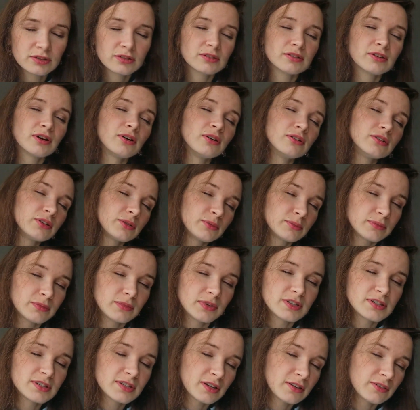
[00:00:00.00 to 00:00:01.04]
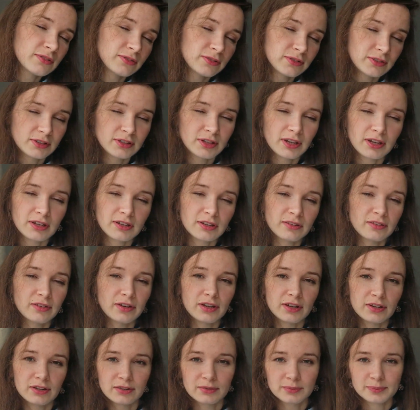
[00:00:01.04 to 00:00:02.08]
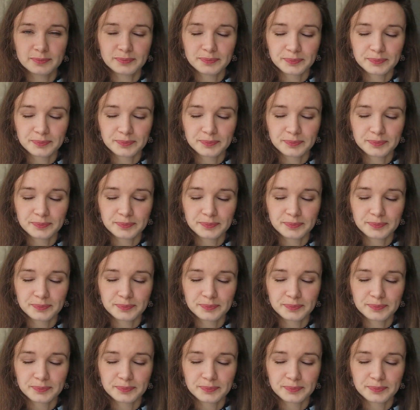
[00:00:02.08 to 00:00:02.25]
holding myself in the elevator.